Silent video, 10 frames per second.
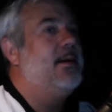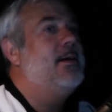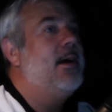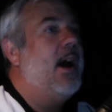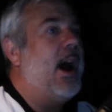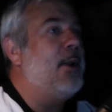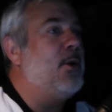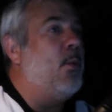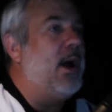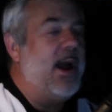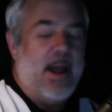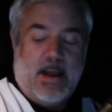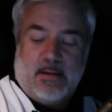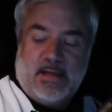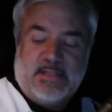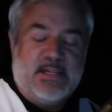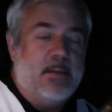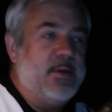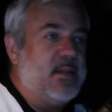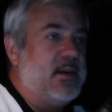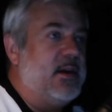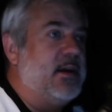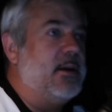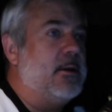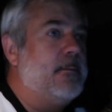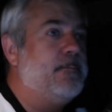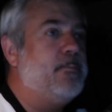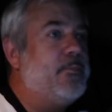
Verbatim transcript: I don't know why I act like it's any big thing.